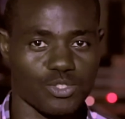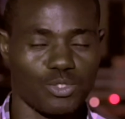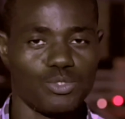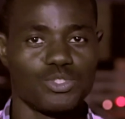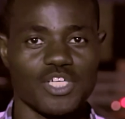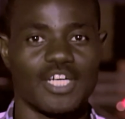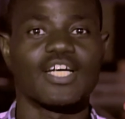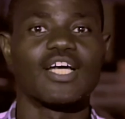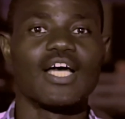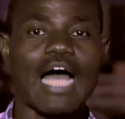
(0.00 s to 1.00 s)
a
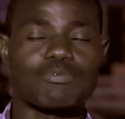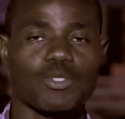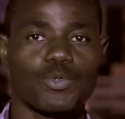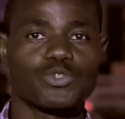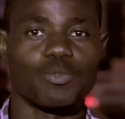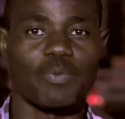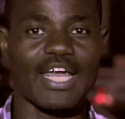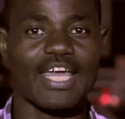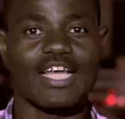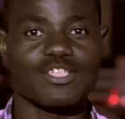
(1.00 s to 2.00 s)
solution I'm supposed to
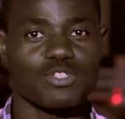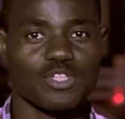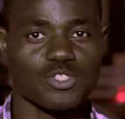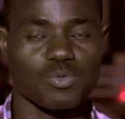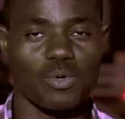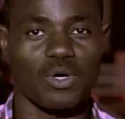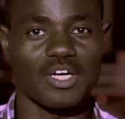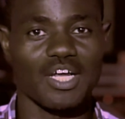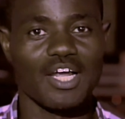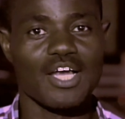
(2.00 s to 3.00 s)
bring into this
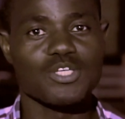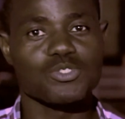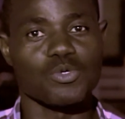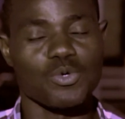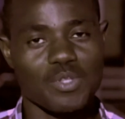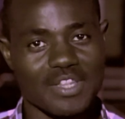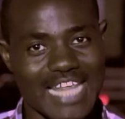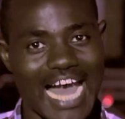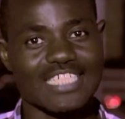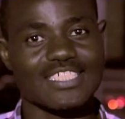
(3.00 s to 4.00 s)
world. So
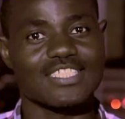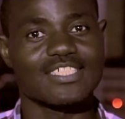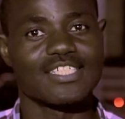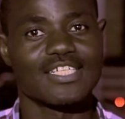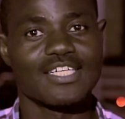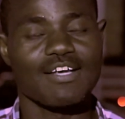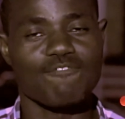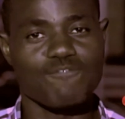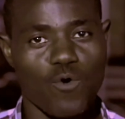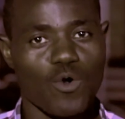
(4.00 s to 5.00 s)
that
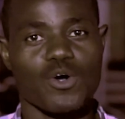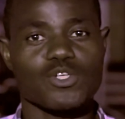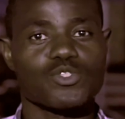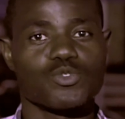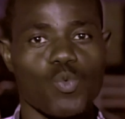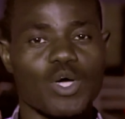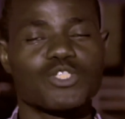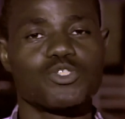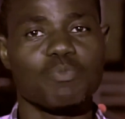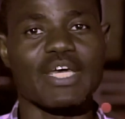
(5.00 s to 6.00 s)
focus to
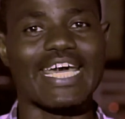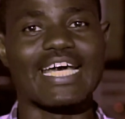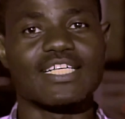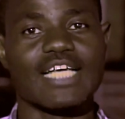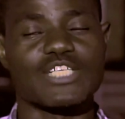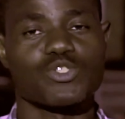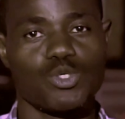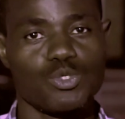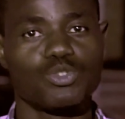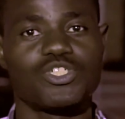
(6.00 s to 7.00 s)
want to be a
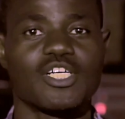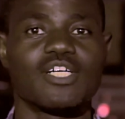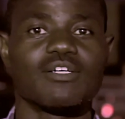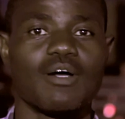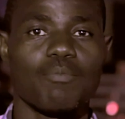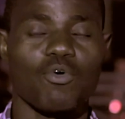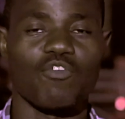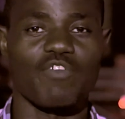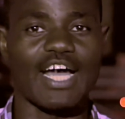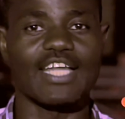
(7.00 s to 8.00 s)
solution
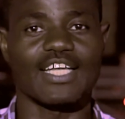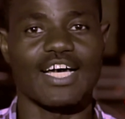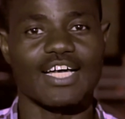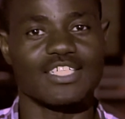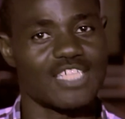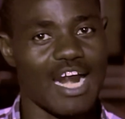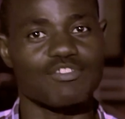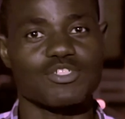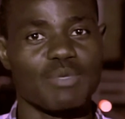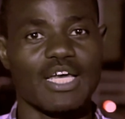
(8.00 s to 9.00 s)
provider
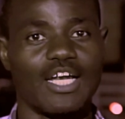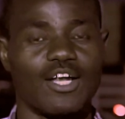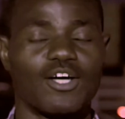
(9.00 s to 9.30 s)
drives me a